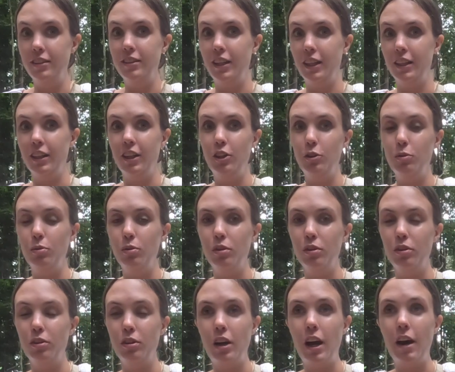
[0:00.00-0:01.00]
saying that you
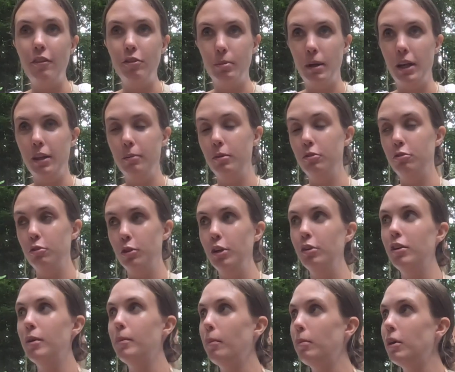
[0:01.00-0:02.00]
have to buy them before you
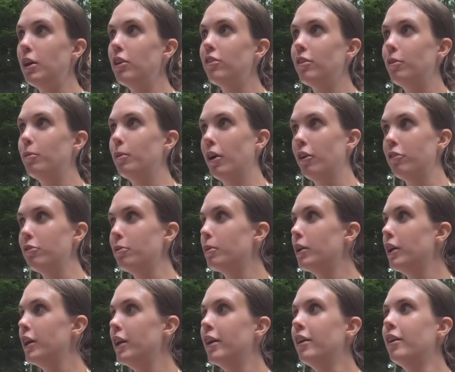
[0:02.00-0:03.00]
come up here, so we're also
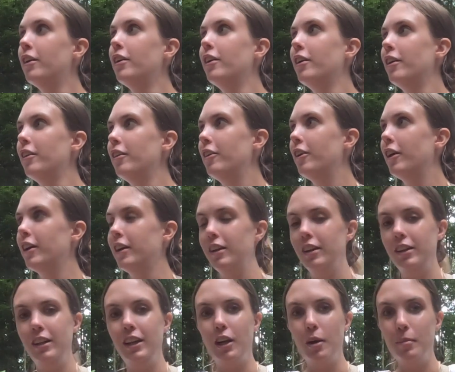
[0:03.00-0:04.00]
worried they're not going
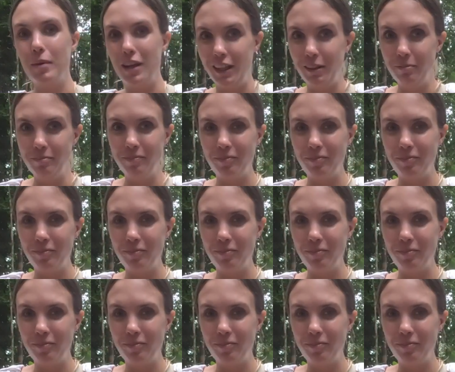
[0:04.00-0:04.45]
to take our money.